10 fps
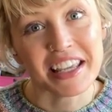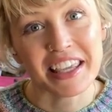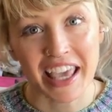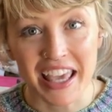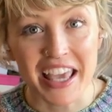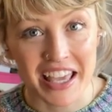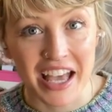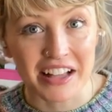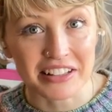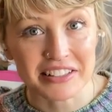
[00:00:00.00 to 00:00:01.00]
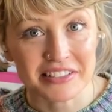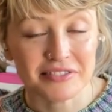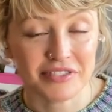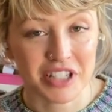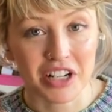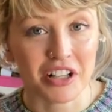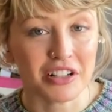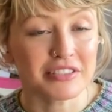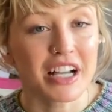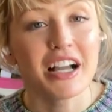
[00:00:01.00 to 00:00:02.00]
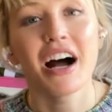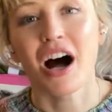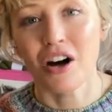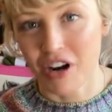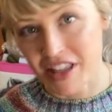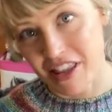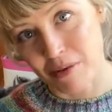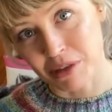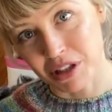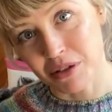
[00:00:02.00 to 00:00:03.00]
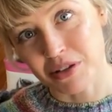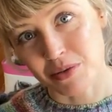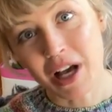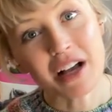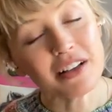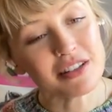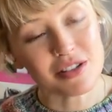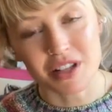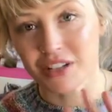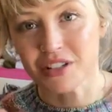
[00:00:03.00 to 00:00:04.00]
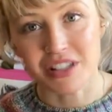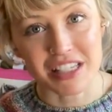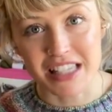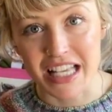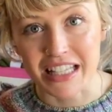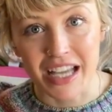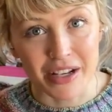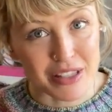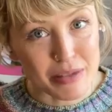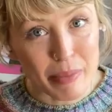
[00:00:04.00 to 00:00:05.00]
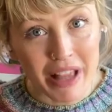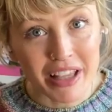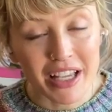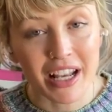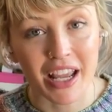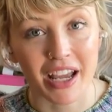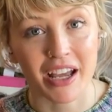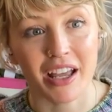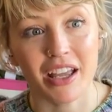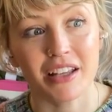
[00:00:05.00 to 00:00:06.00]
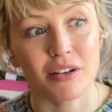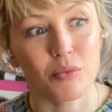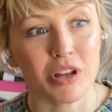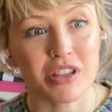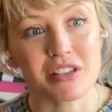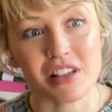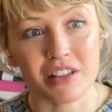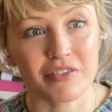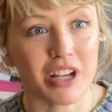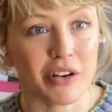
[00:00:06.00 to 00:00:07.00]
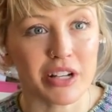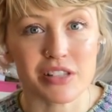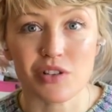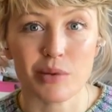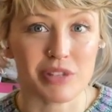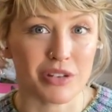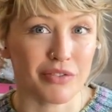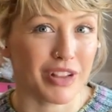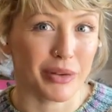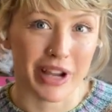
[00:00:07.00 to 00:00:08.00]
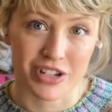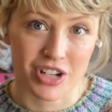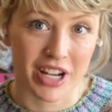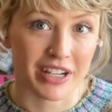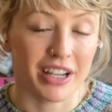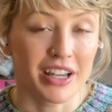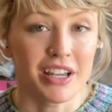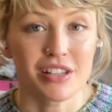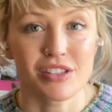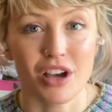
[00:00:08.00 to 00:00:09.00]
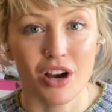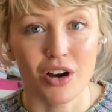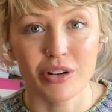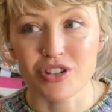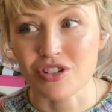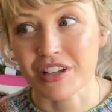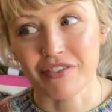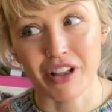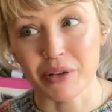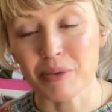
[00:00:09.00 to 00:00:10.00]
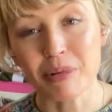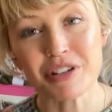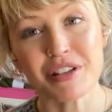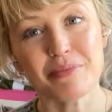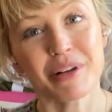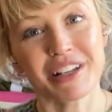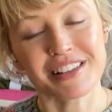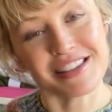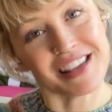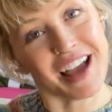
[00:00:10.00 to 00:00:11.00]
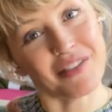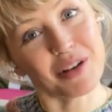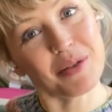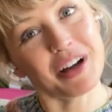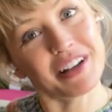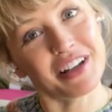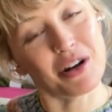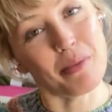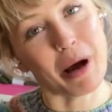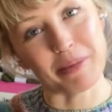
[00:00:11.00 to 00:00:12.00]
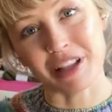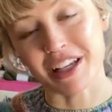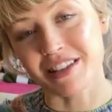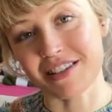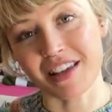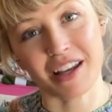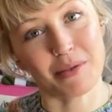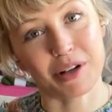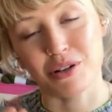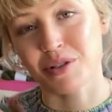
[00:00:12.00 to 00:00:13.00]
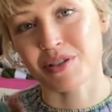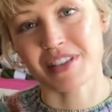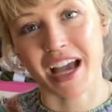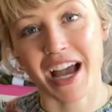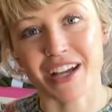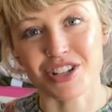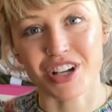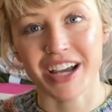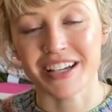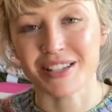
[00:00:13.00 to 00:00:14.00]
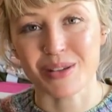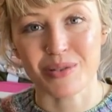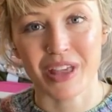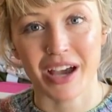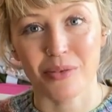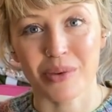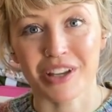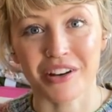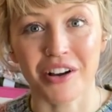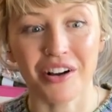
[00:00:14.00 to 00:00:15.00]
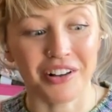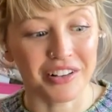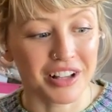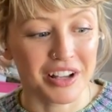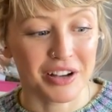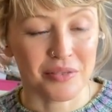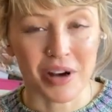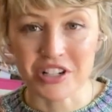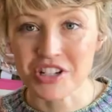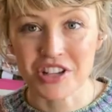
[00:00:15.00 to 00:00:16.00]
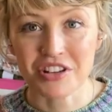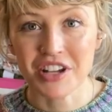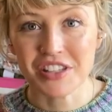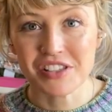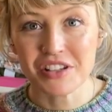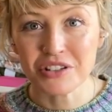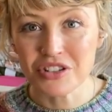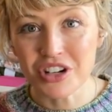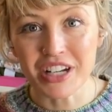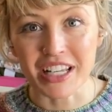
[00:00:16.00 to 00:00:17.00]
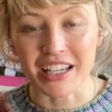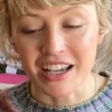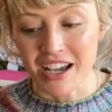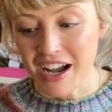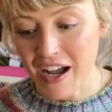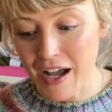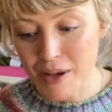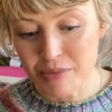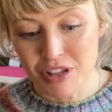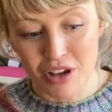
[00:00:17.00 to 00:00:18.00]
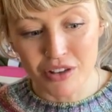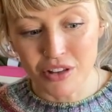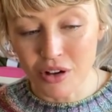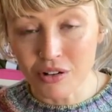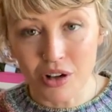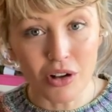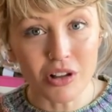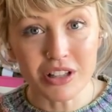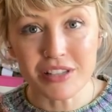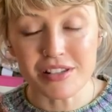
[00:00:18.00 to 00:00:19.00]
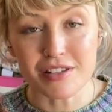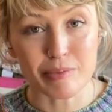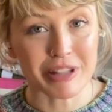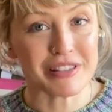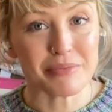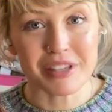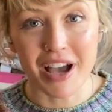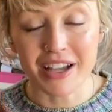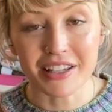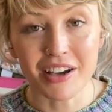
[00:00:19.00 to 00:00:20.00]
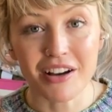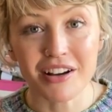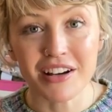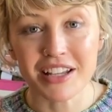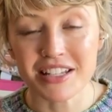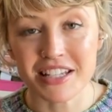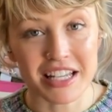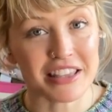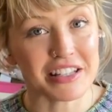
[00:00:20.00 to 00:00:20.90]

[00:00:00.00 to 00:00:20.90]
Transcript: K-A-L for along. I'll write that below as well so that you can see exactly how to spell it. And one of the things I love now on Instagram is that you can follow a hashtag. So it's just like following a person, but it's everyone, you know, it populates anyone who uses that hashtag so that we can all watch each other on this little journey. Um, so the whole goal is to spin some sock yarn and to knit the